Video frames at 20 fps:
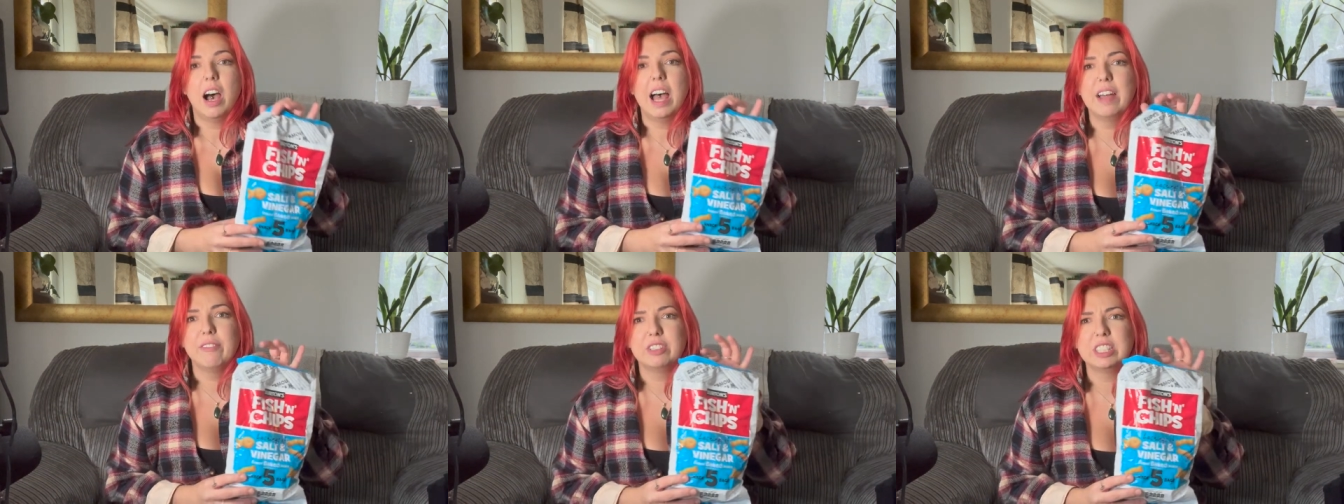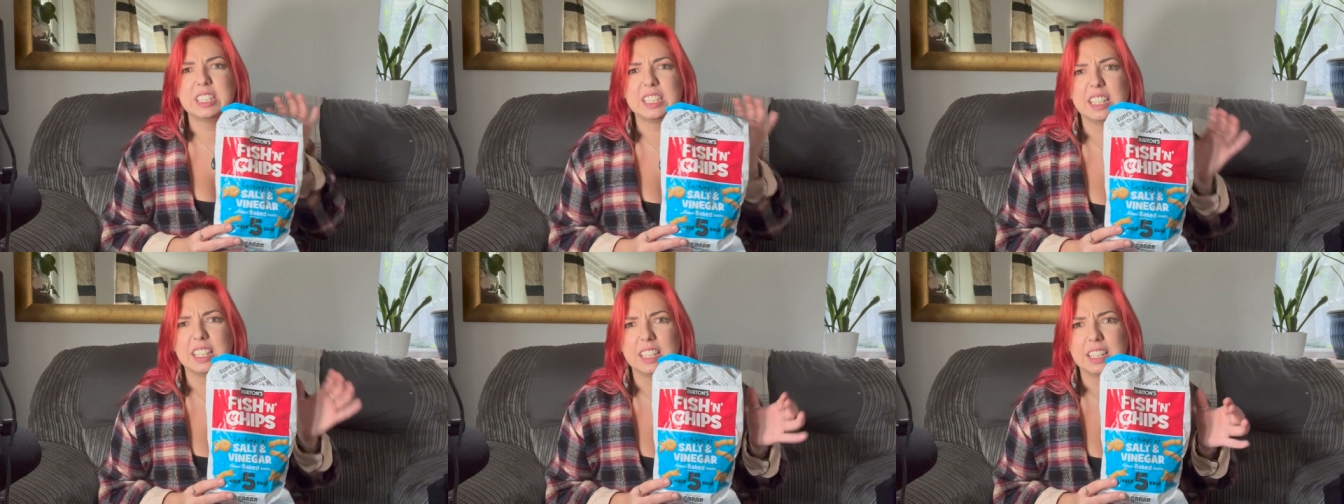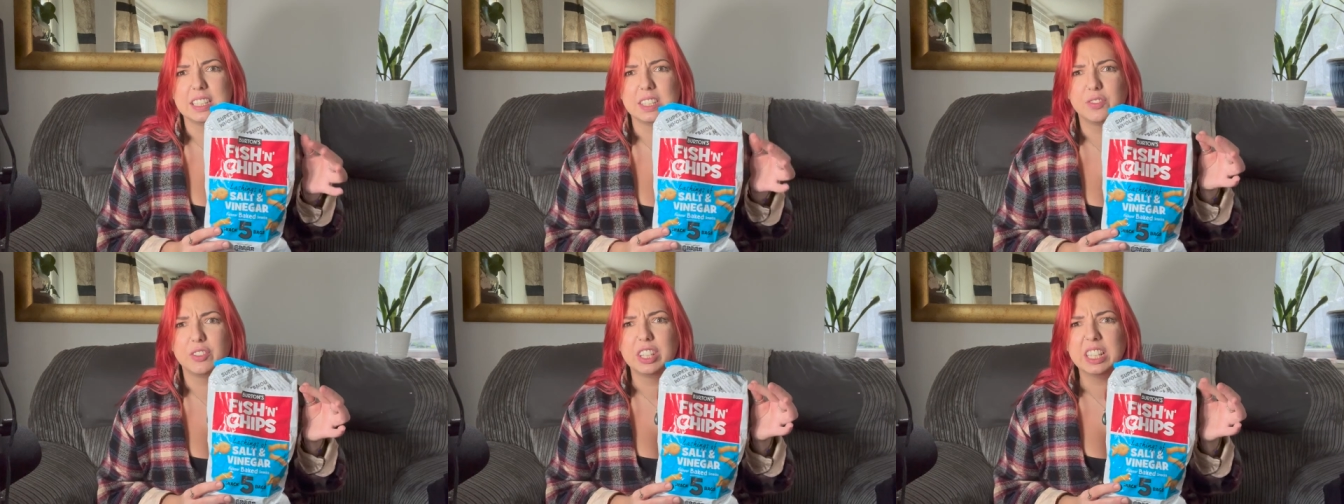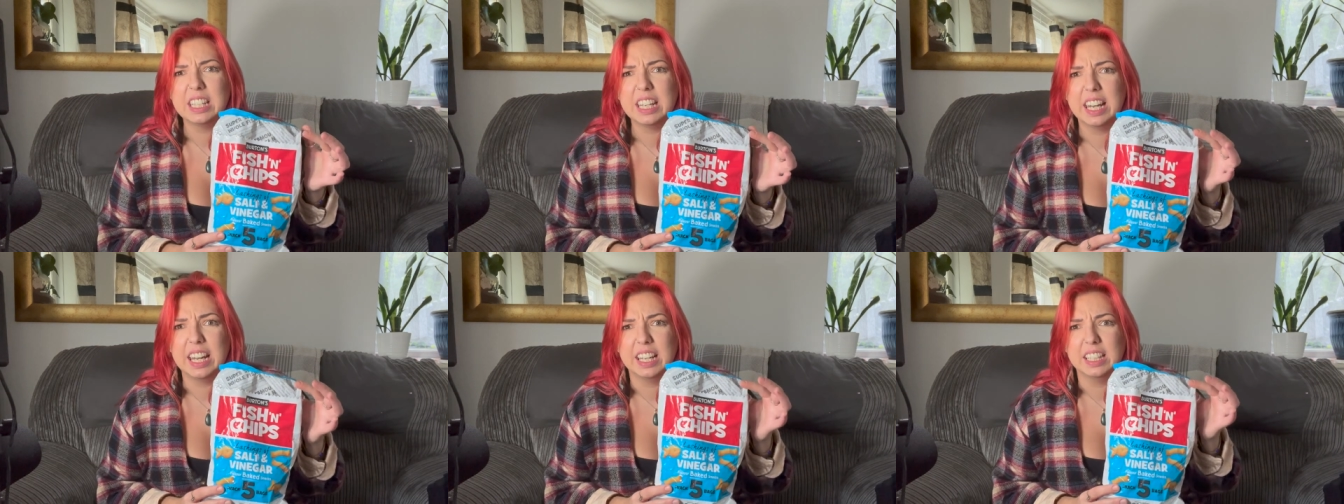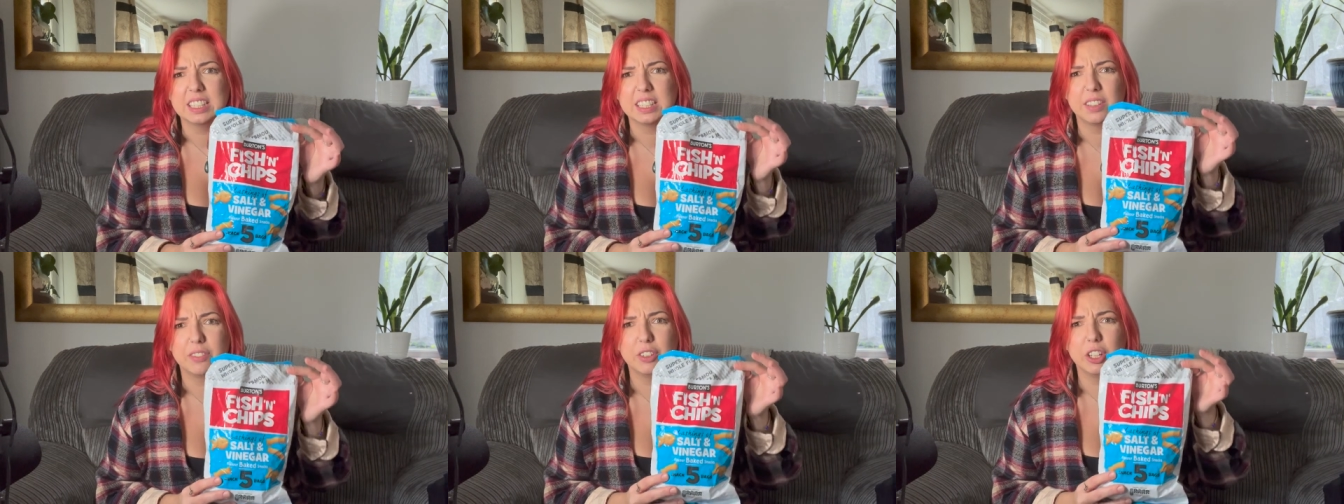I haven't seen these for
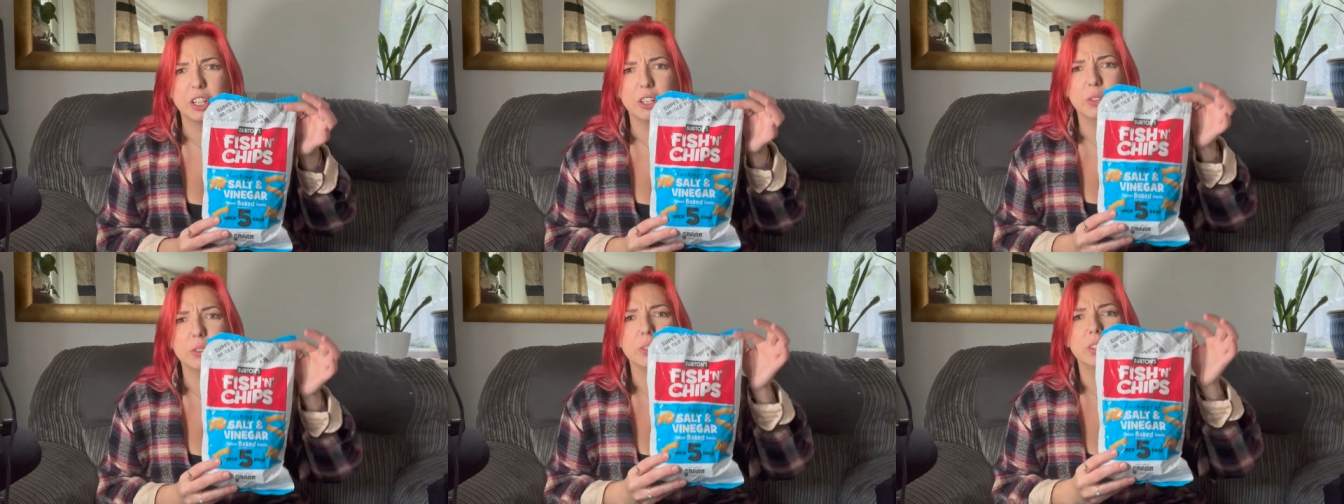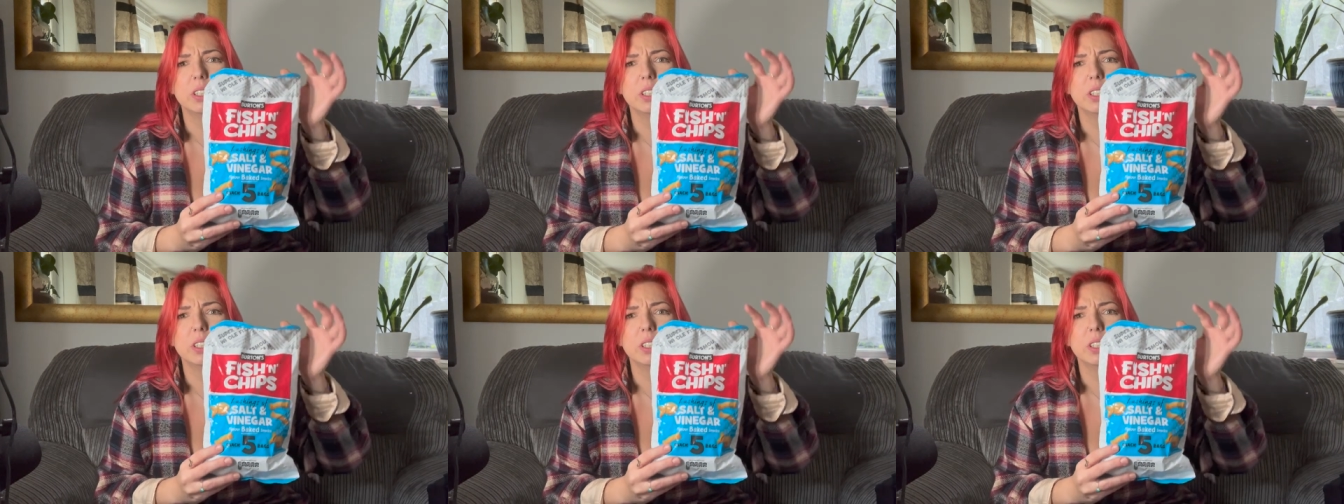years, have you?